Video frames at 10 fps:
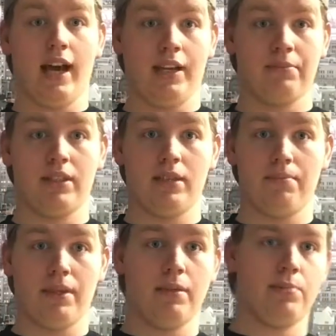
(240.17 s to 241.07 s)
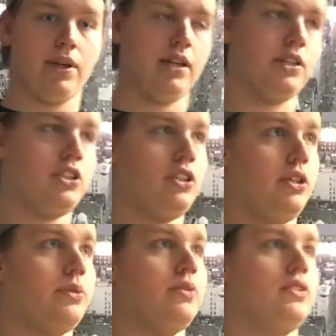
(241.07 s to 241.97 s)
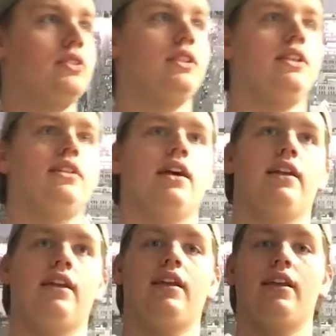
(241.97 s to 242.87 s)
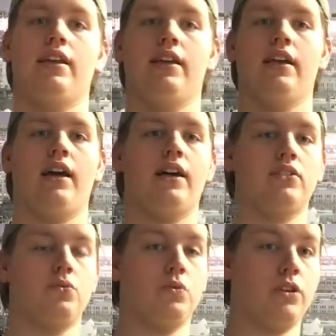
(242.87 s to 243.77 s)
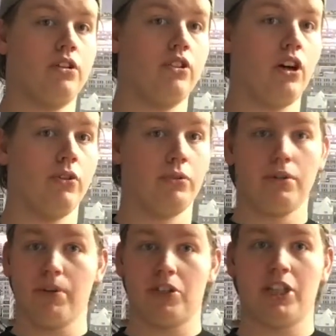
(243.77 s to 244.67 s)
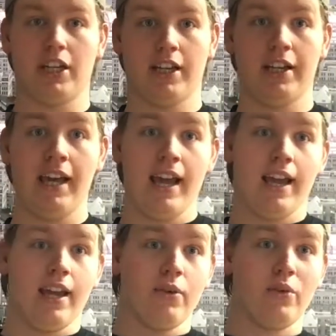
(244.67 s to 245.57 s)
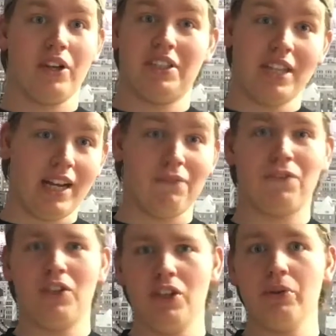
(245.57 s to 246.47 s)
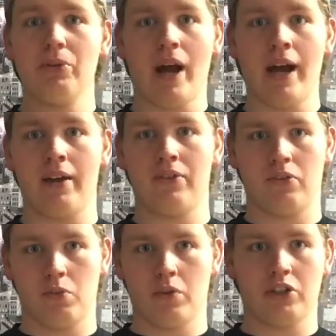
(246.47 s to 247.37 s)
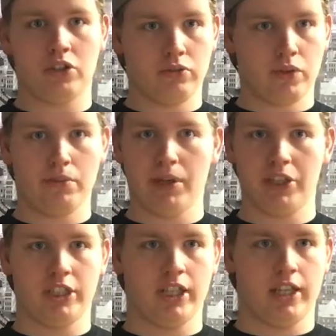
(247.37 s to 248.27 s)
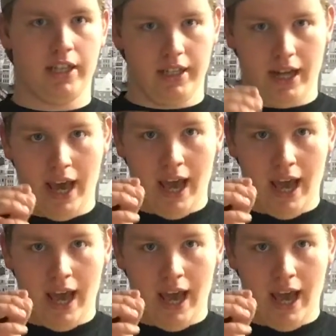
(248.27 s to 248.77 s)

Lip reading: IMDb page, you will see that he has worked on Robot Chicken, which, if you haven't watched Robot Chicken,